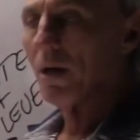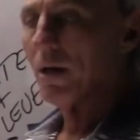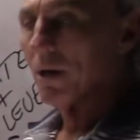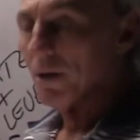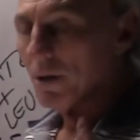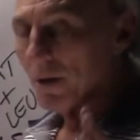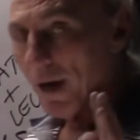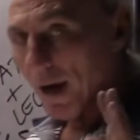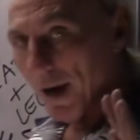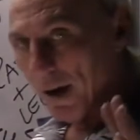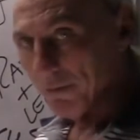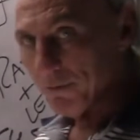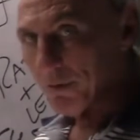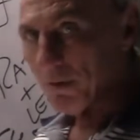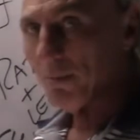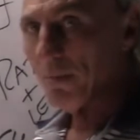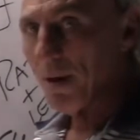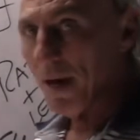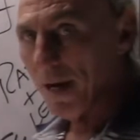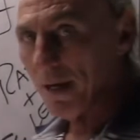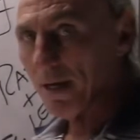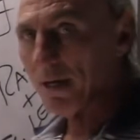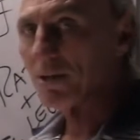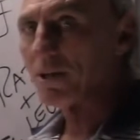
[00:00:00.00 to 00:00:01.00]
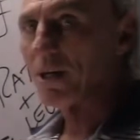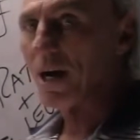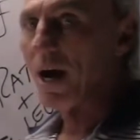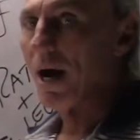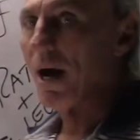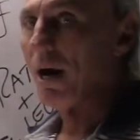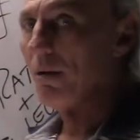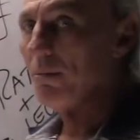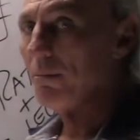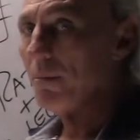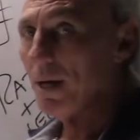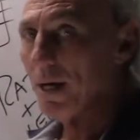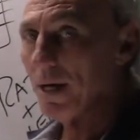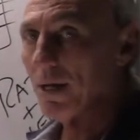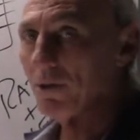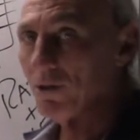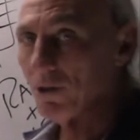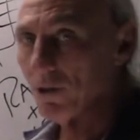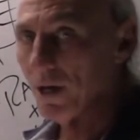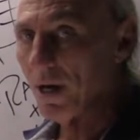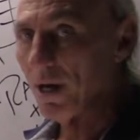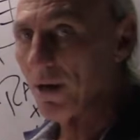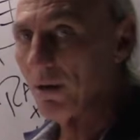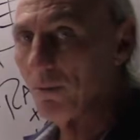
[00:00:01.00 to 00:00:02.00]
You have to manage how
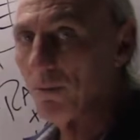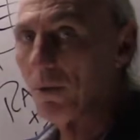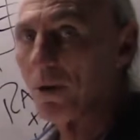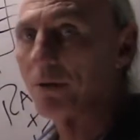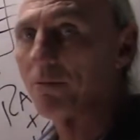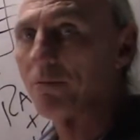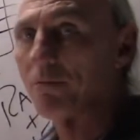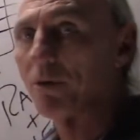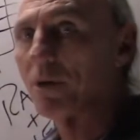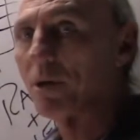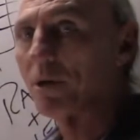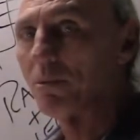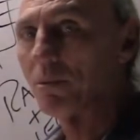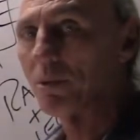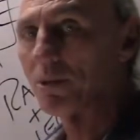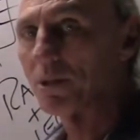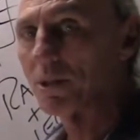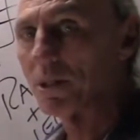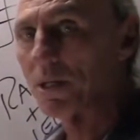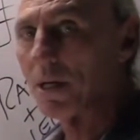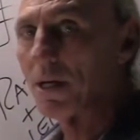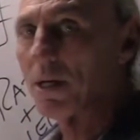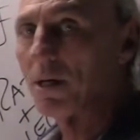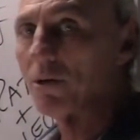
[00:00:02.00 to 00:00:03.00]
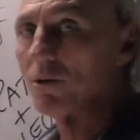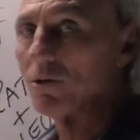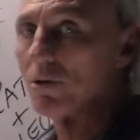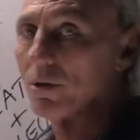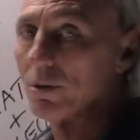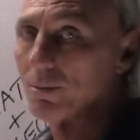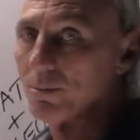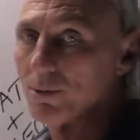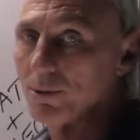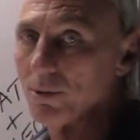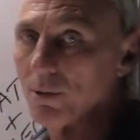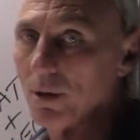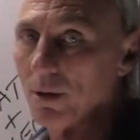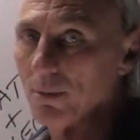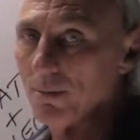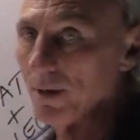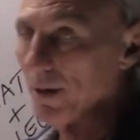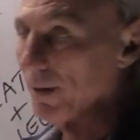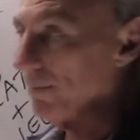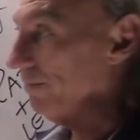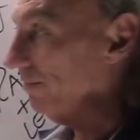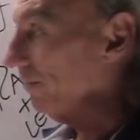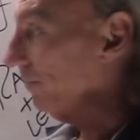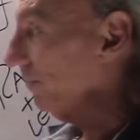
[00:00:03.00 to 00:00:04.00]
much and at what frequency you're absorbing.